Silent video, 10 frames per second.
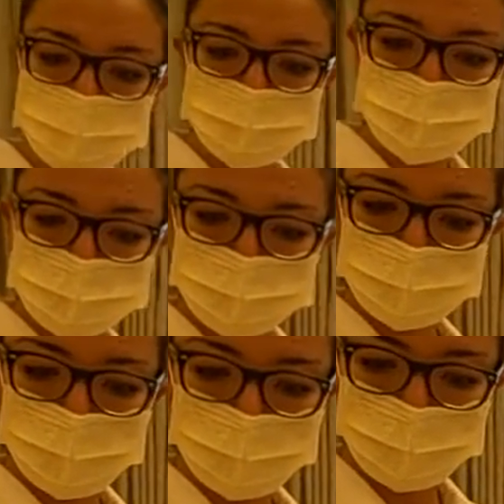You
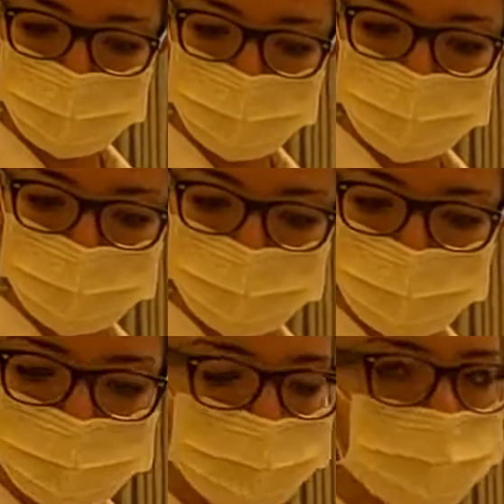put a
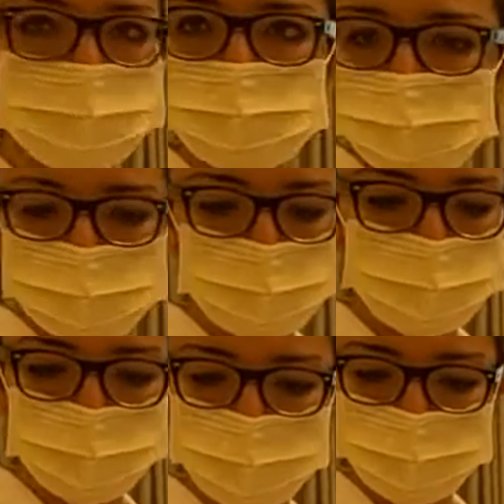little piece of tape,
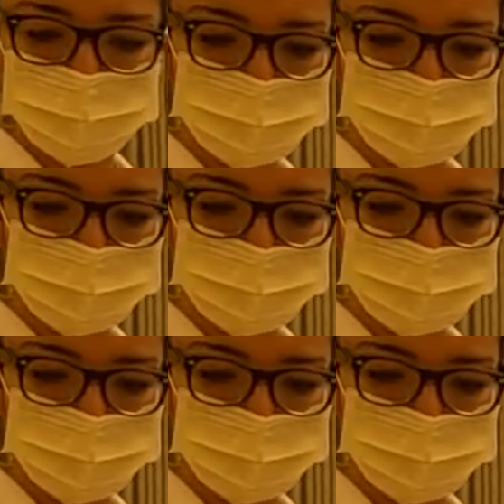a little